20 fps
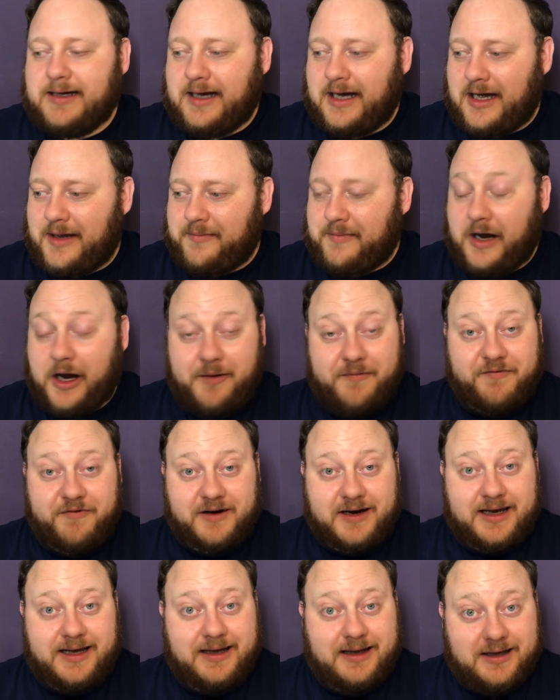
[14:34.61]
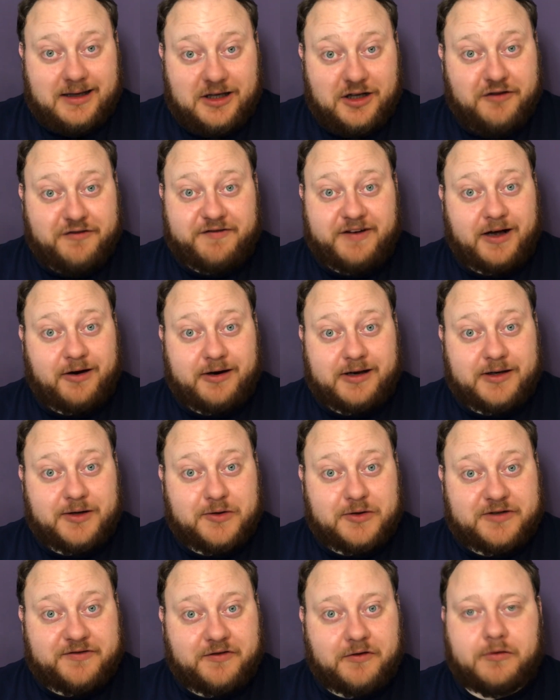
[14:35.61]
Hopefully you found it
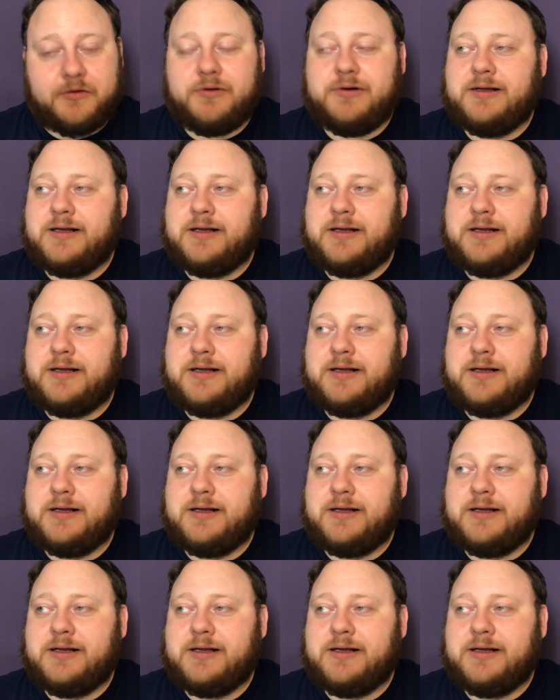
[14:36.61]
useful.